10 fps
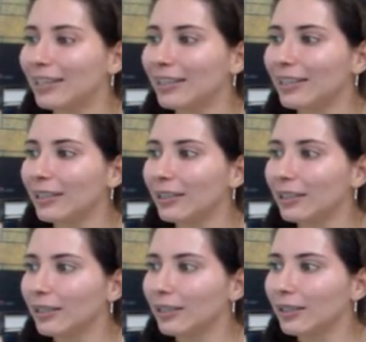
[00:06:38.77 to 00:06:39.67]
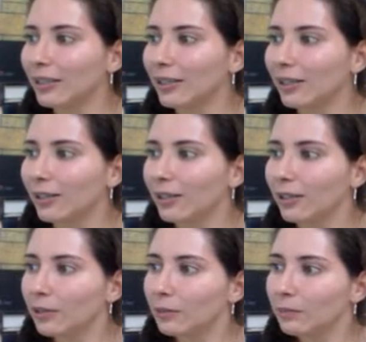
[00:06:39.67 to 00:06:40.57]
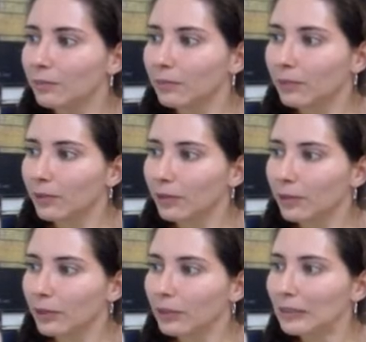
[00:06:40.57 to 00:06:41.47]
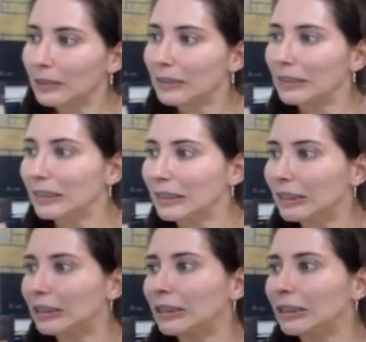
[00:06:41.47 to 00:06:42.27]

(silent)